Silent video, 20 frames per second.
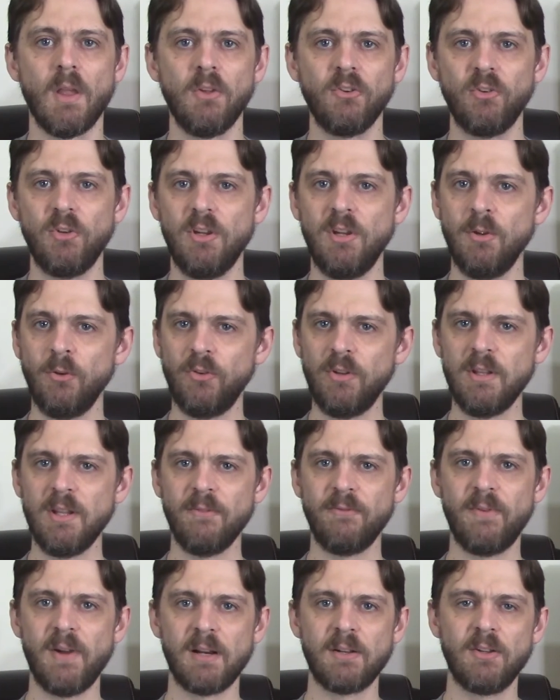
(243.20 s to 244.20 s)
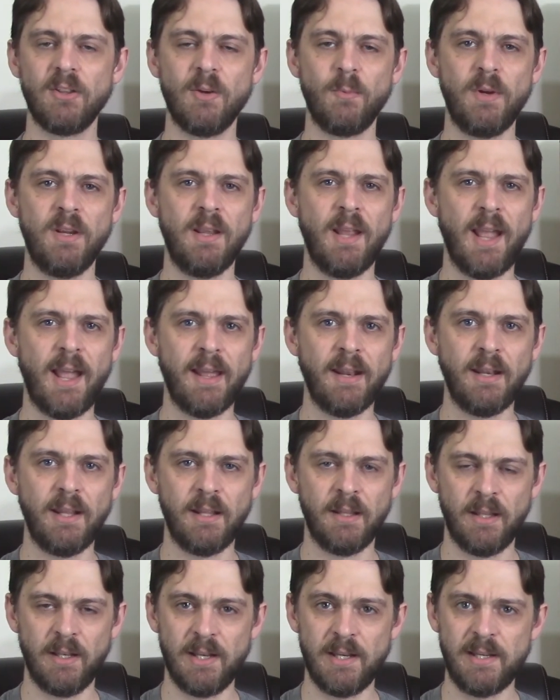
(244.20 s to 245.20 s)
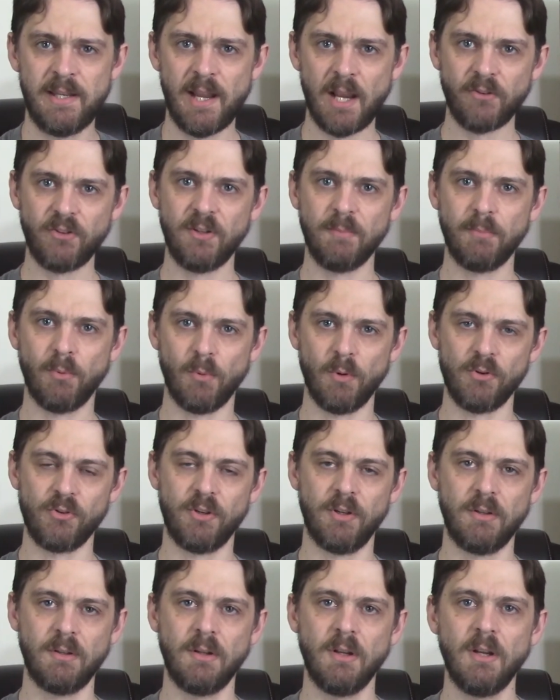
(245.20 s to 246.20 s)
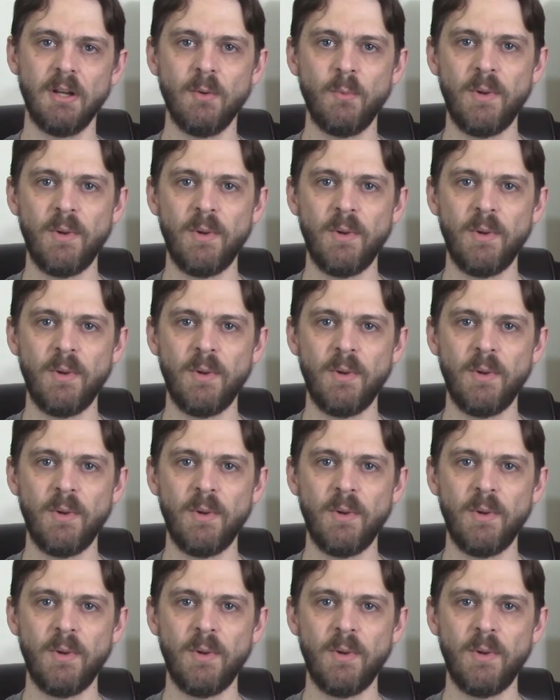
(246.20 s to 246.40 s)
So using the vector that we had in the detection portion,